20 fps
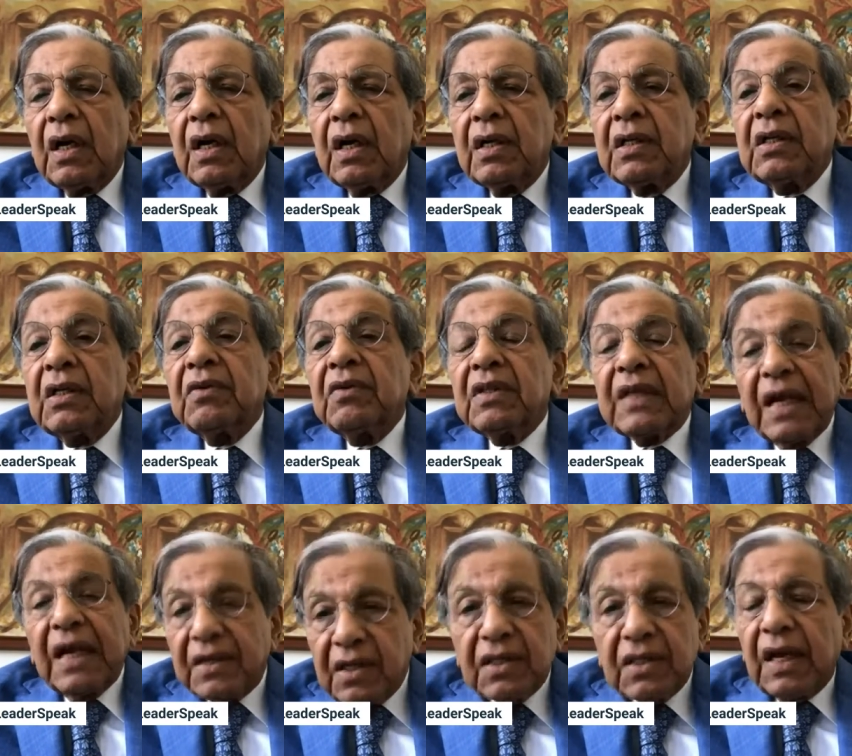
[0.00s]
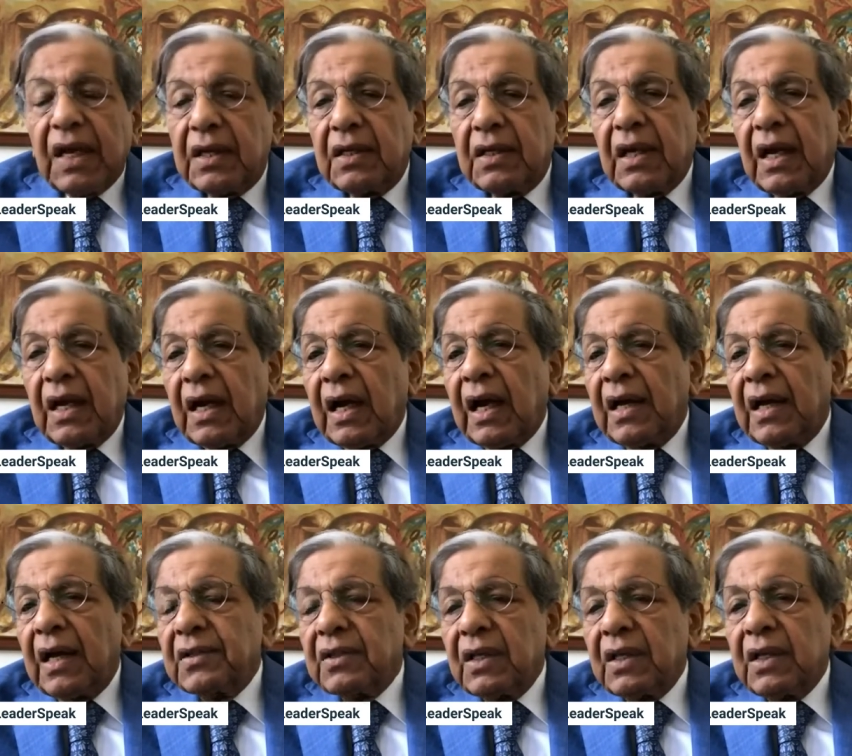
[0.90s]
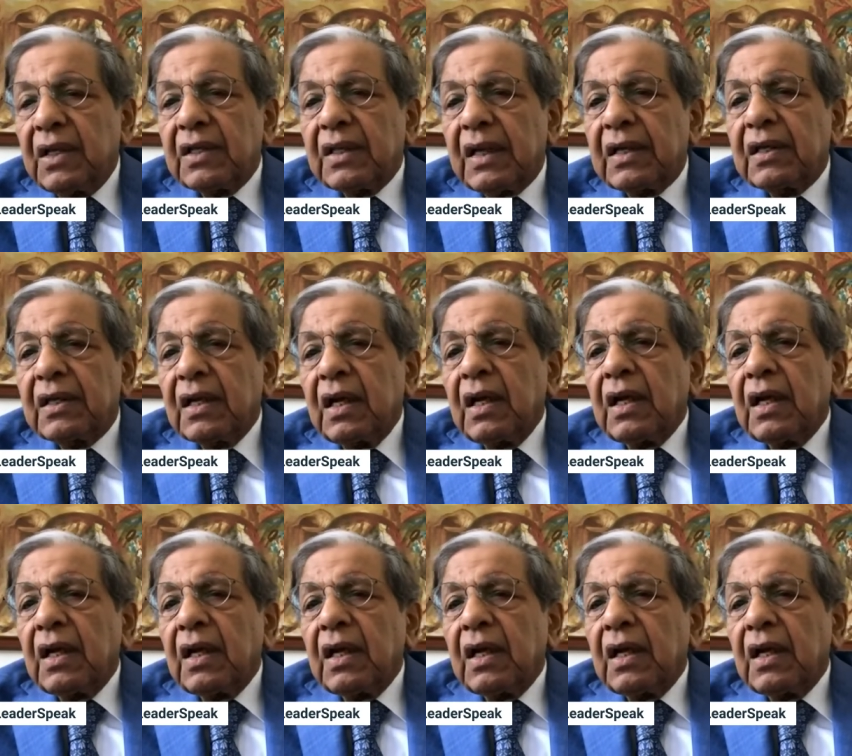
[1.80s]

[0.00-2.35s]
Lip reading: Leaving that aside, I think that